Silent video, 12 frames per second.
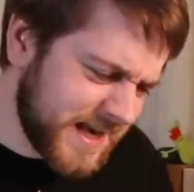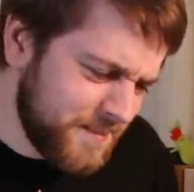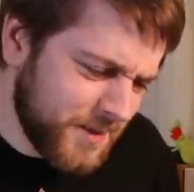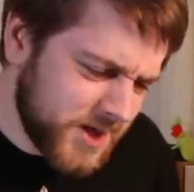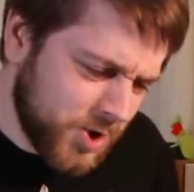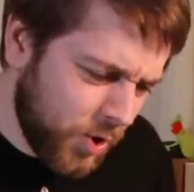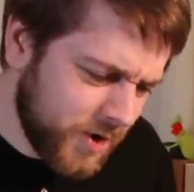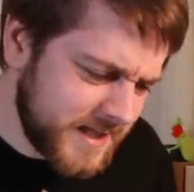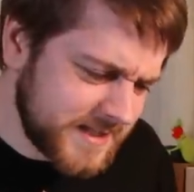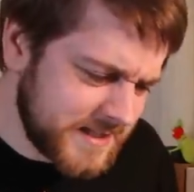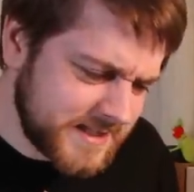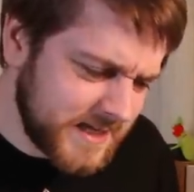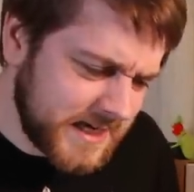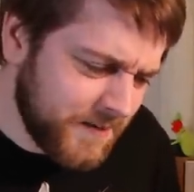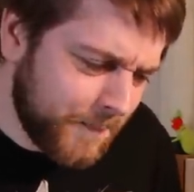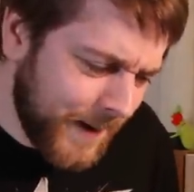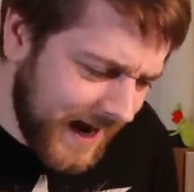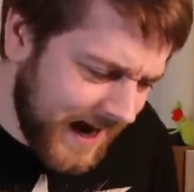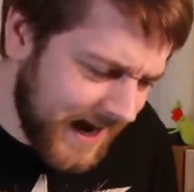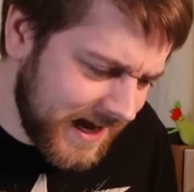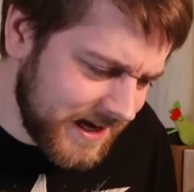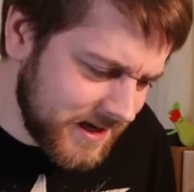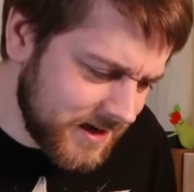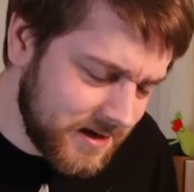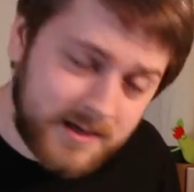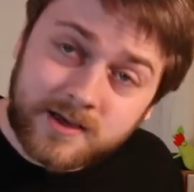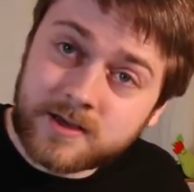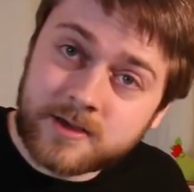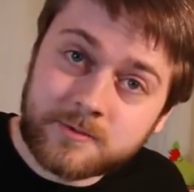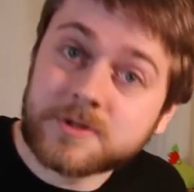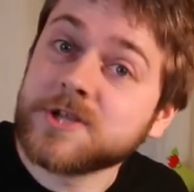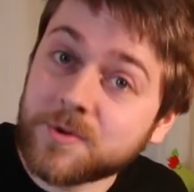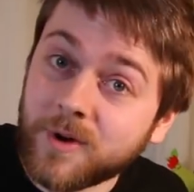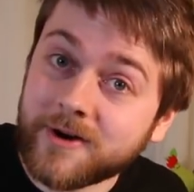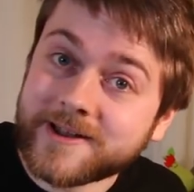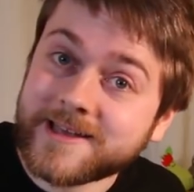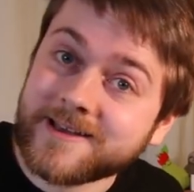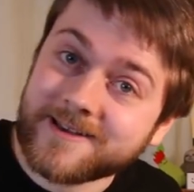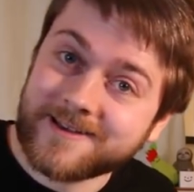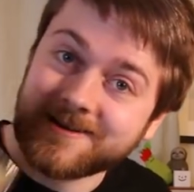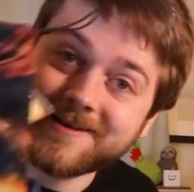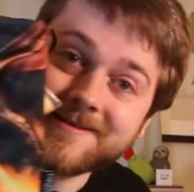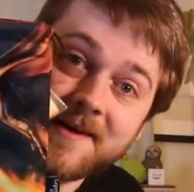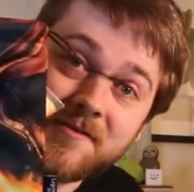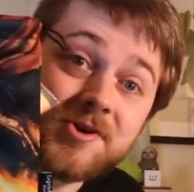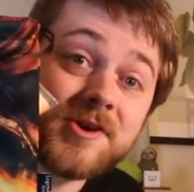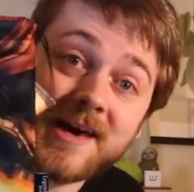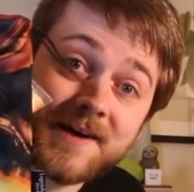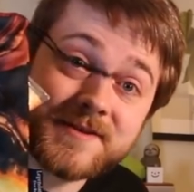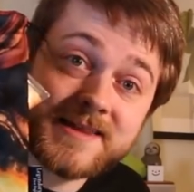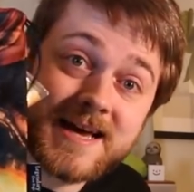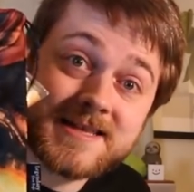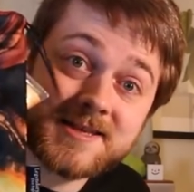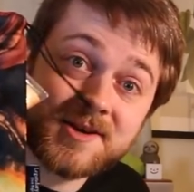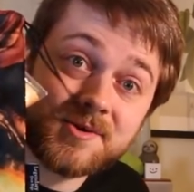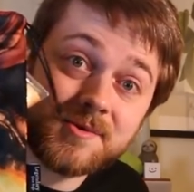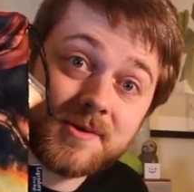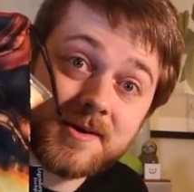to keep my coins inside of a bag? Well, don't worry. They've got you covered there too.